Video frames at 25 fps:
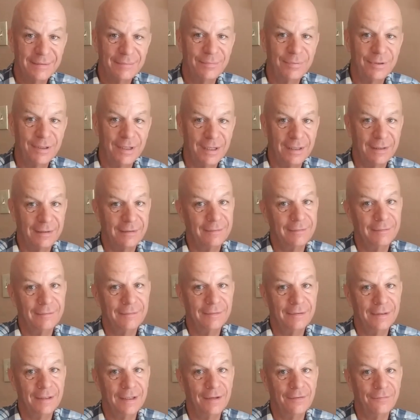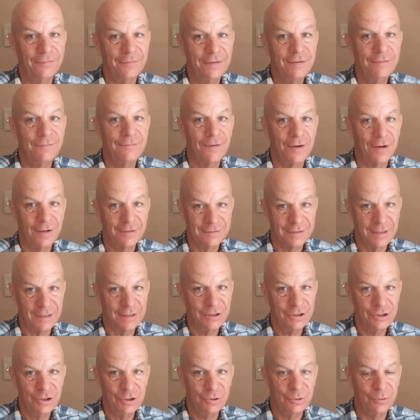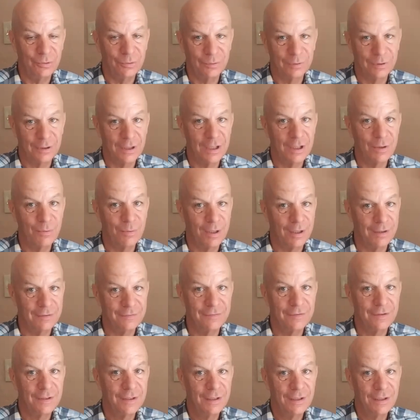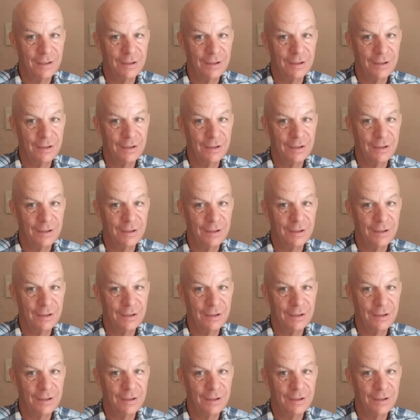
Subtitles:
But if he falls on you, in other words,